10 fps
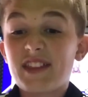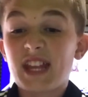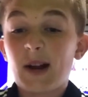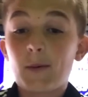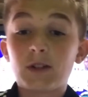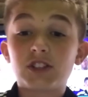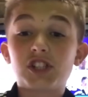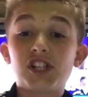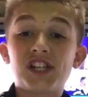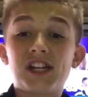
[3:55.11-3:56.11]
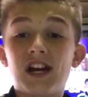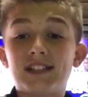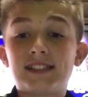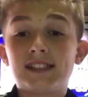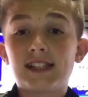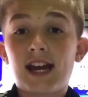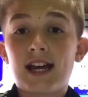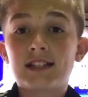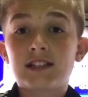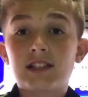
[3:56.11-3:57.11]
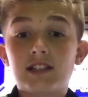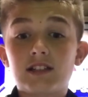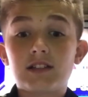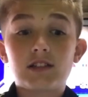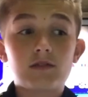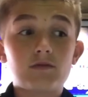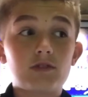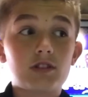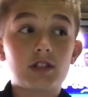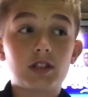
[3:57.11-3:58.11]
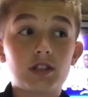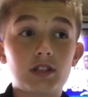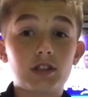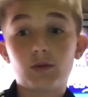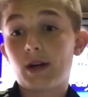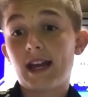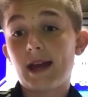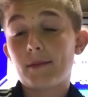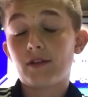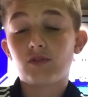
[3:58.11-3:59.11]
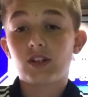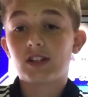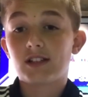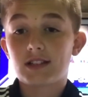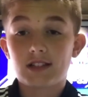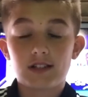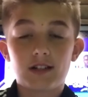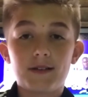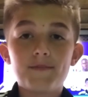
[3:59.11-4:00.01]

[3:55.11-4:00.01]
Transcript: And then I'll watch United at 2 AM, I think it is. I don't know.